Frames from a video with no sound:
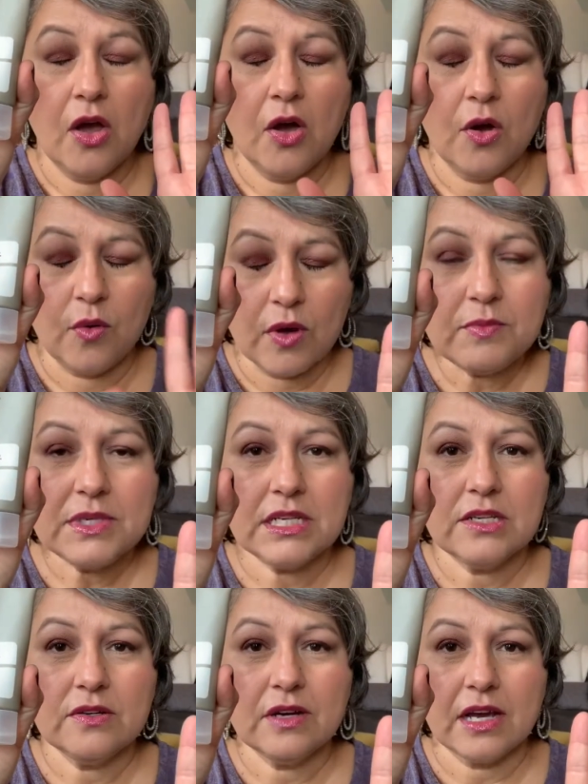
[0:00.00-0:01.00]
OMG,
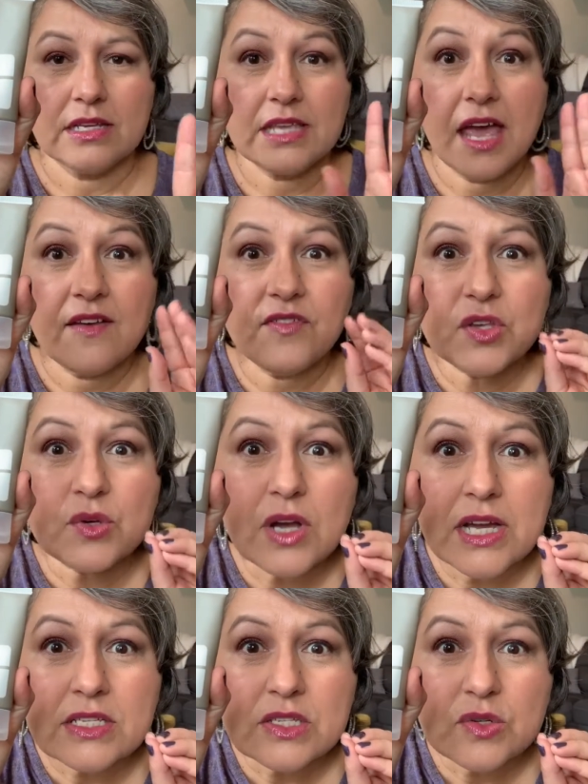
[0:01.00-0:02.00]
you guys, have you
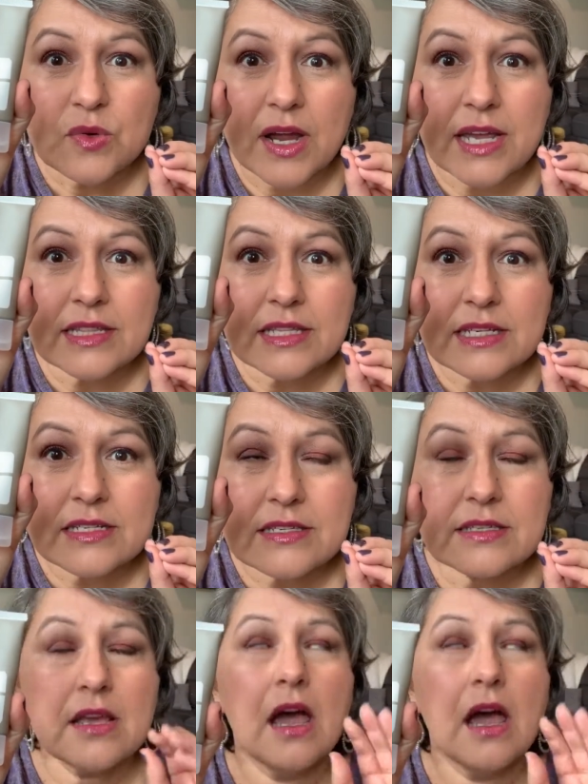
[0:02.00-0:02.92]
guys tried this?